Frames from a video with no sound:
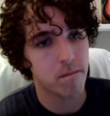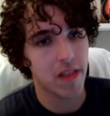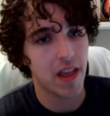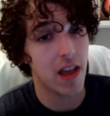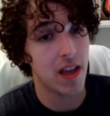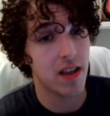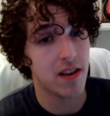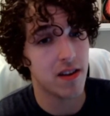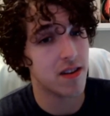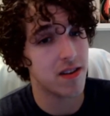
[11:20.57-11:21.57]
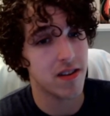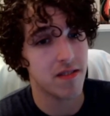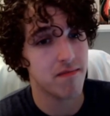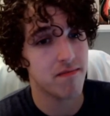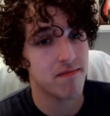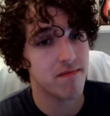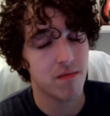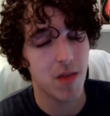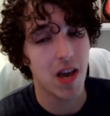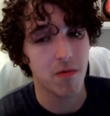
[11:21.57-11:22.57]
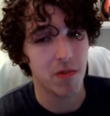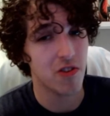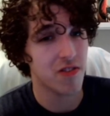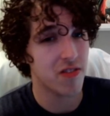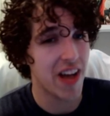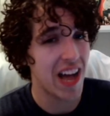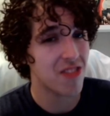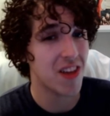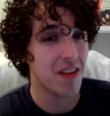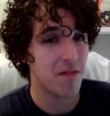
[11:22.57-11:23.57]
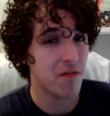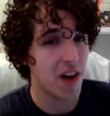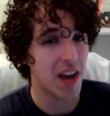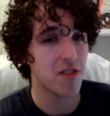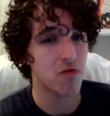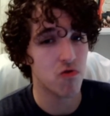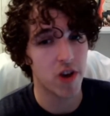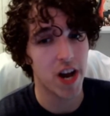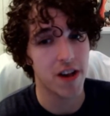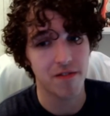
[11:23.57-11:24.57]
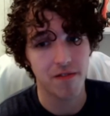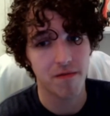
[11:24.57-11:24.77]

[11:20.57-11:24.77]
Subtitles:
And we just lacked that final drive.